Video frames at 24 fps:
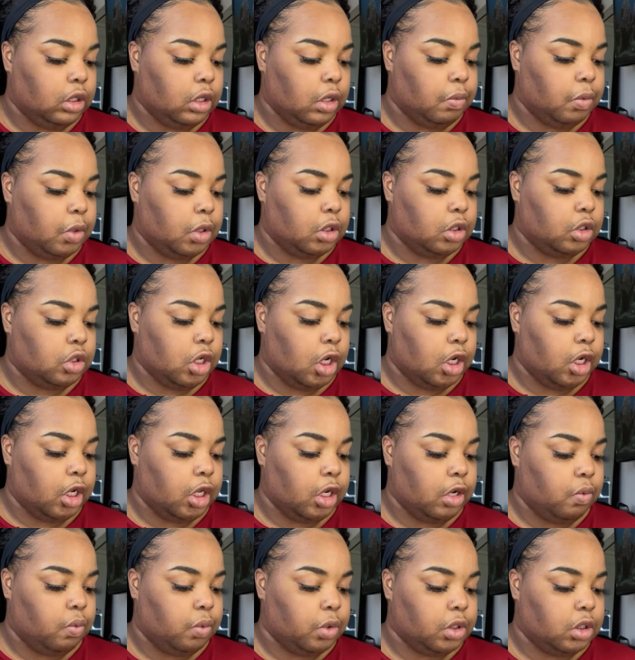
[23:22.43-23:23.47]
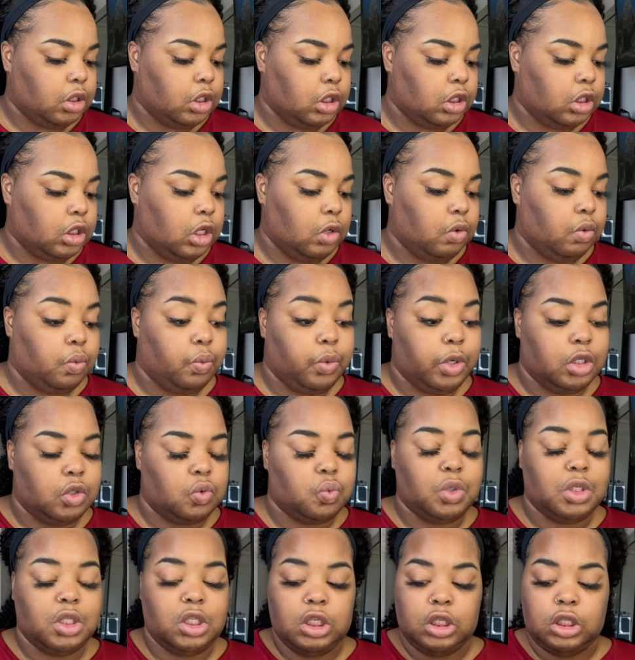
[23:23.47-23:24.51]
I'm gonna try to get it 160. Well, it's
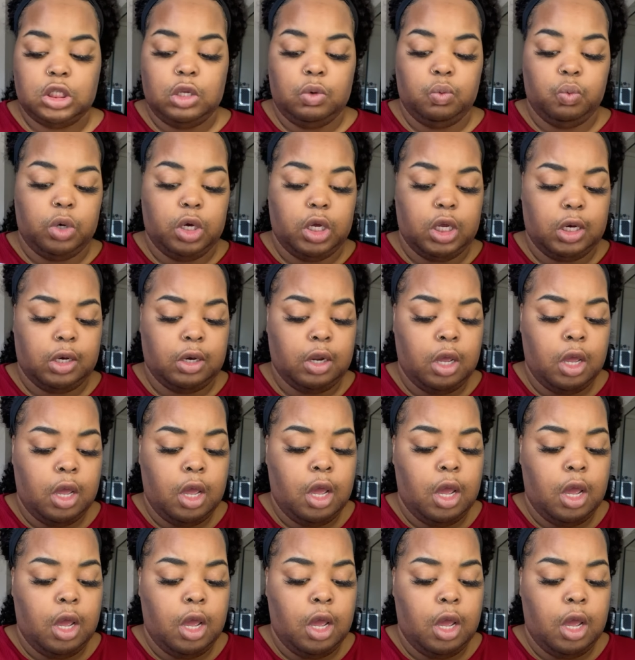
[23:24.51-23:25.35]
161.